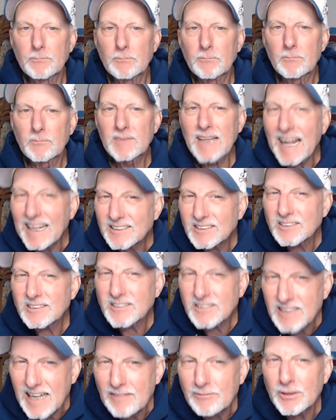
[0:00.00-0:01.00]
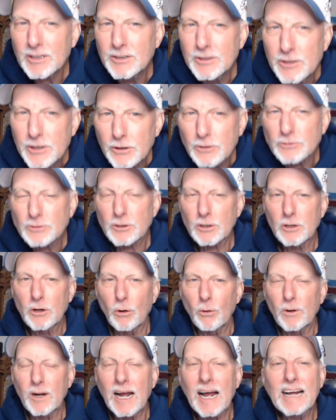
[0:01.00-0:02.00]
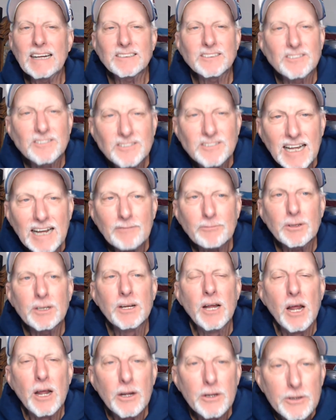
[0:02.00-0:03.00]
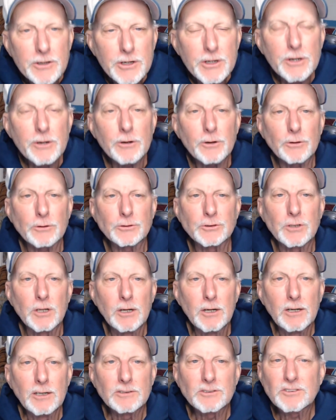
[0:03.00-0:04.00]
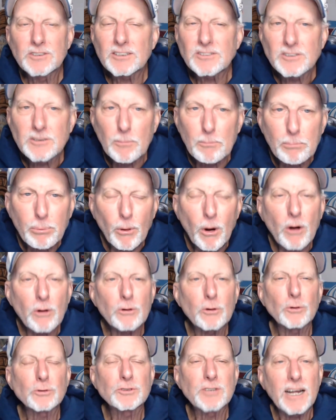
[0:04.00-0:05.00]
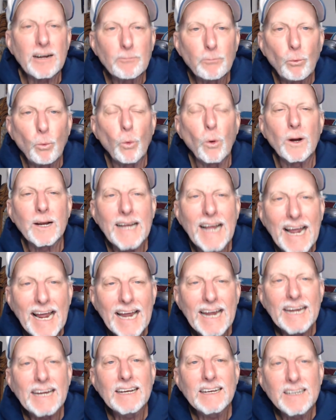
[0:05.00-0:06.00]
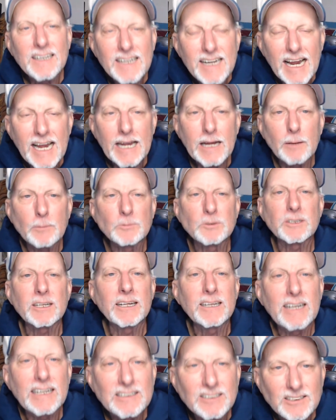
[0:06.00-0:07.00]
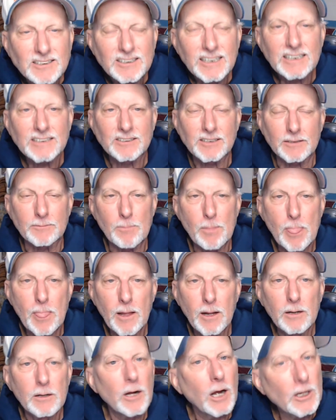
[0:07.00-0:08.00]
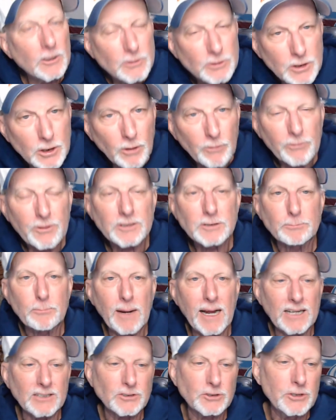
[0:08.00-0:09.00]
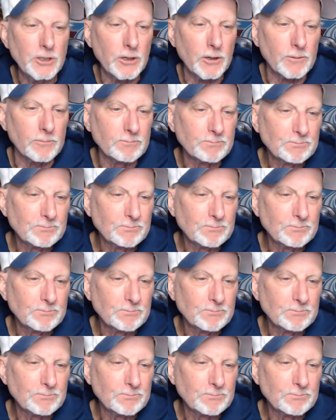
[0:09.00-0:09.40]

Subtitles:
That's 7 years ago, guys. 7 years since the Broncos have won 8 games in a season until this past year.